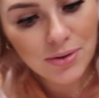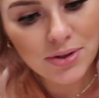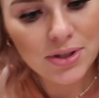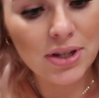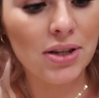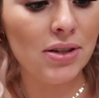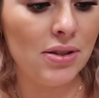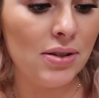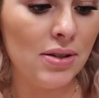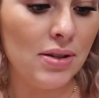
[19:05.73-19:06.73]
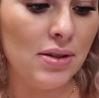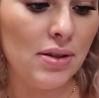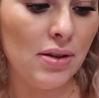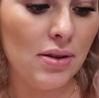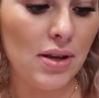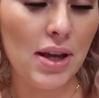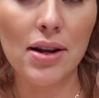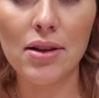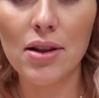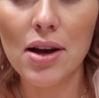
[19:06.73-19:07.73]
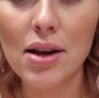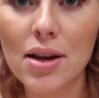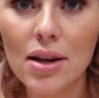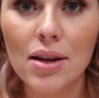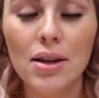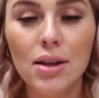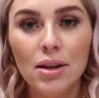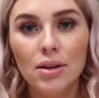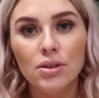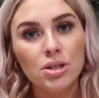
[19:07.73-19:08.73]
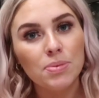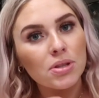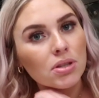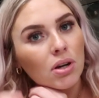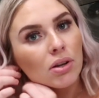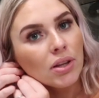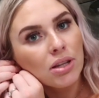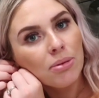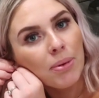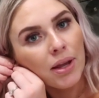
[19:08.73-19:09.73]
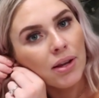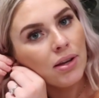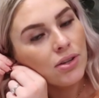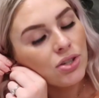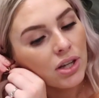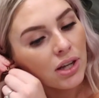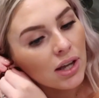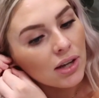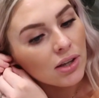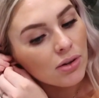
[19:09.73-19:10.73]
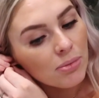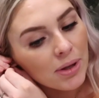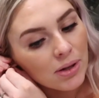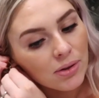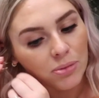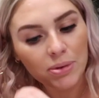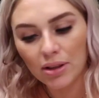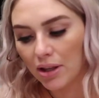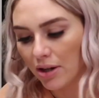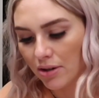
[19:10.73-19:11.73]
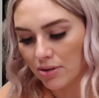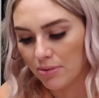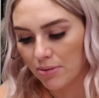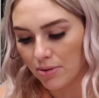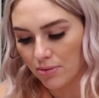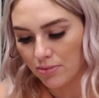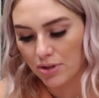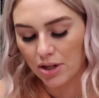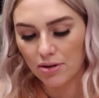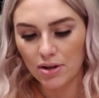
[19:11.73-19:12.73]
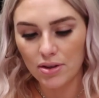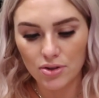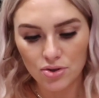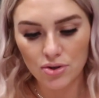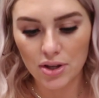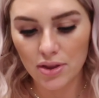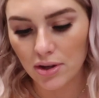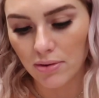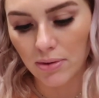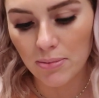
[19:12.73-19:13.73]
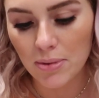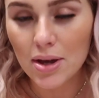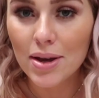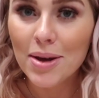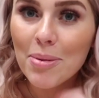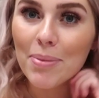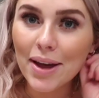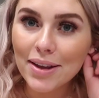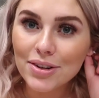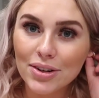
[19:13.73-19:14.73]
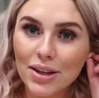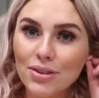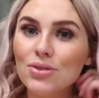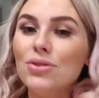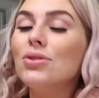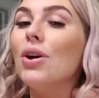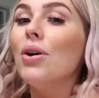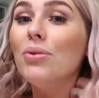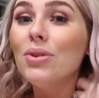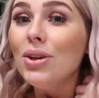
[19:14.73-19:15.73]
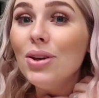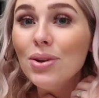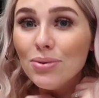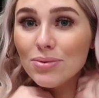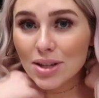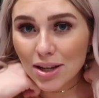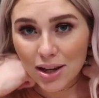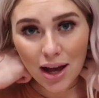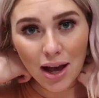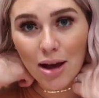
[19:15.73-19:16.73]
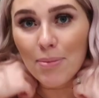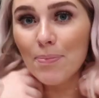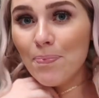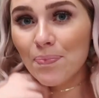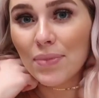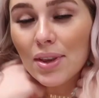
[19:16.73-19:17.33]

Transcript: past 8 o'clock. Just put Scarlett to bed. She had to go to bed a little bit later because we were decorating the tree in their room. But it turned out so cute. Um,